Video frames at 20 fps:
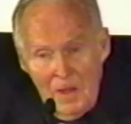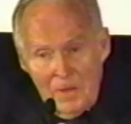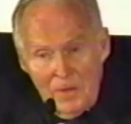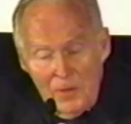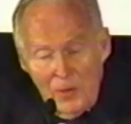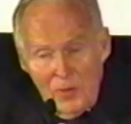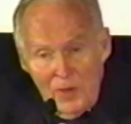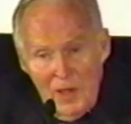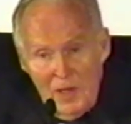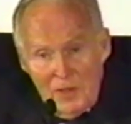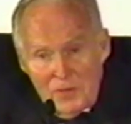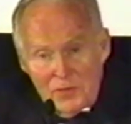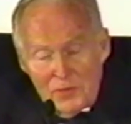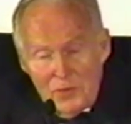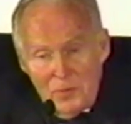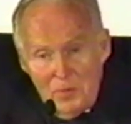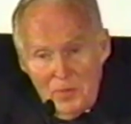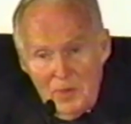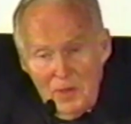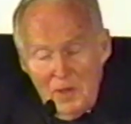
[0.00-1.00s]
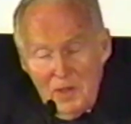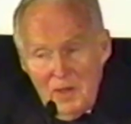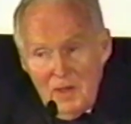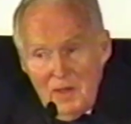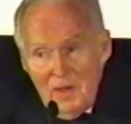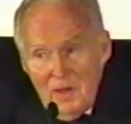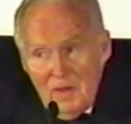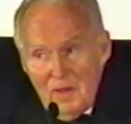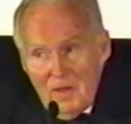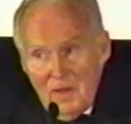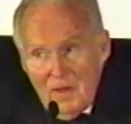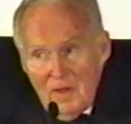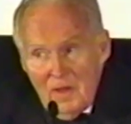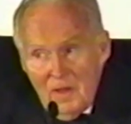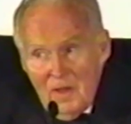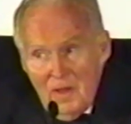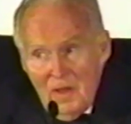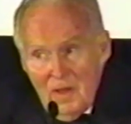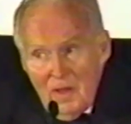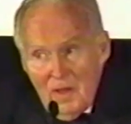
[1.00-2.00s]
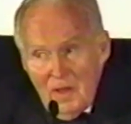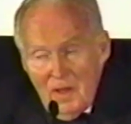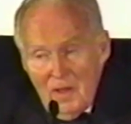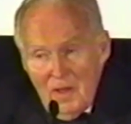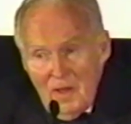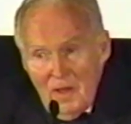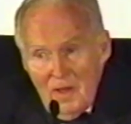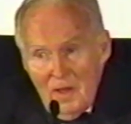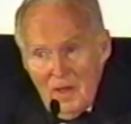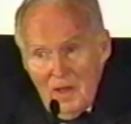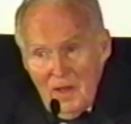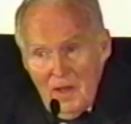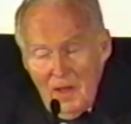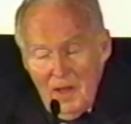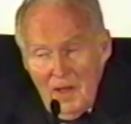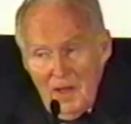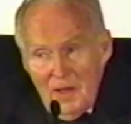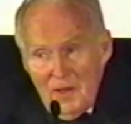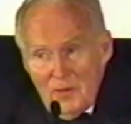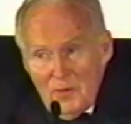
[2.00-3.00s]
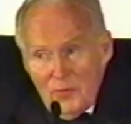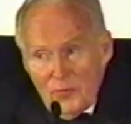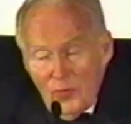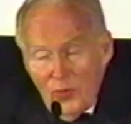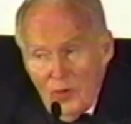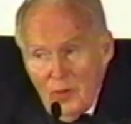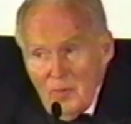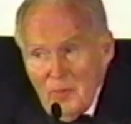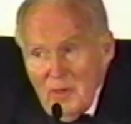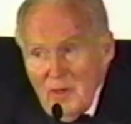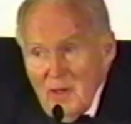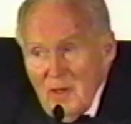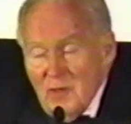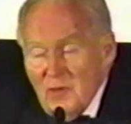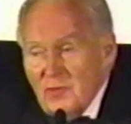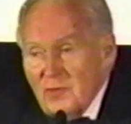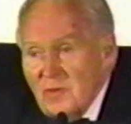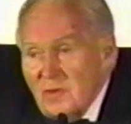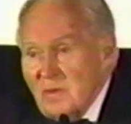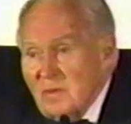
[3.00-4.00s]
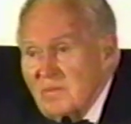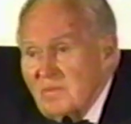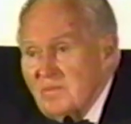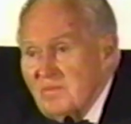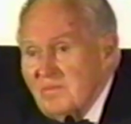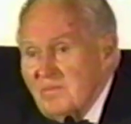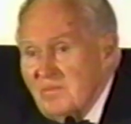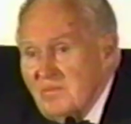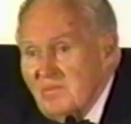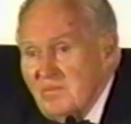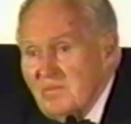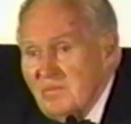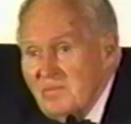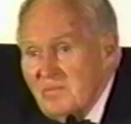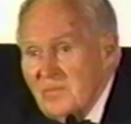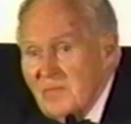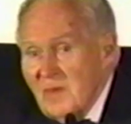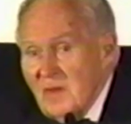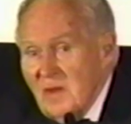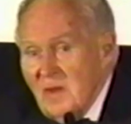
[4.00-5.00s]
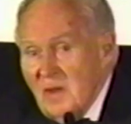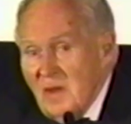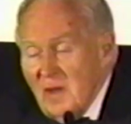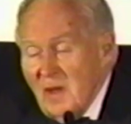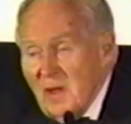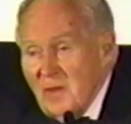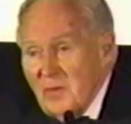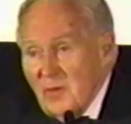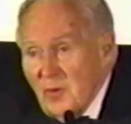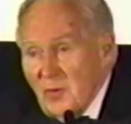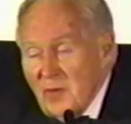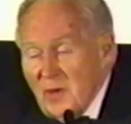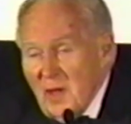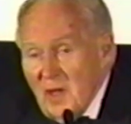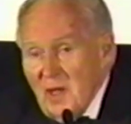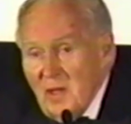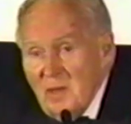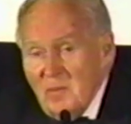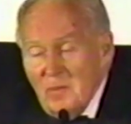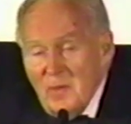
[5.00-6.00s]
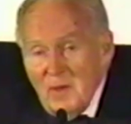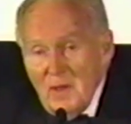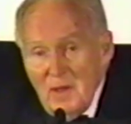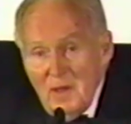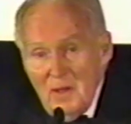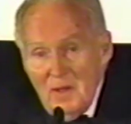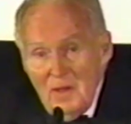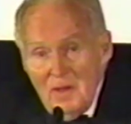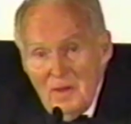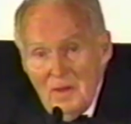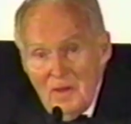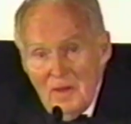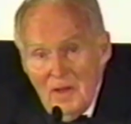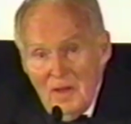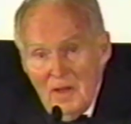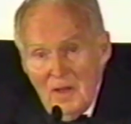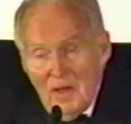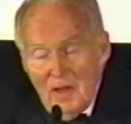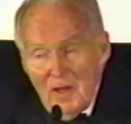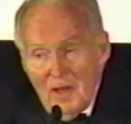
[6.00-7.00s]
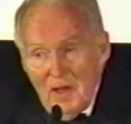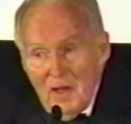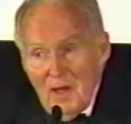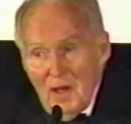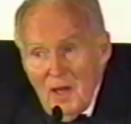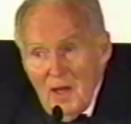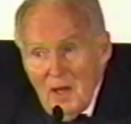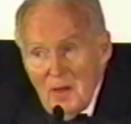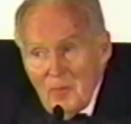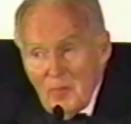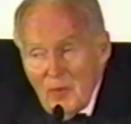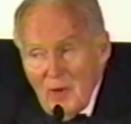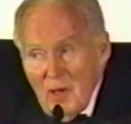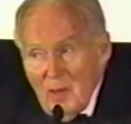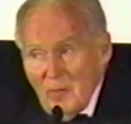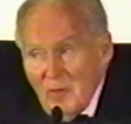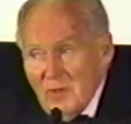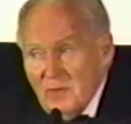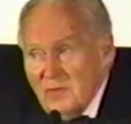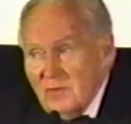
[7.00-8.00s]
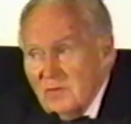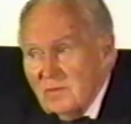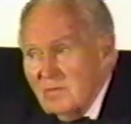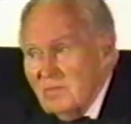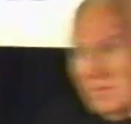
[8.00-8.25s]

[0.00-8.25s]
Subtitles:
There has to be a determination, and there can be a high promise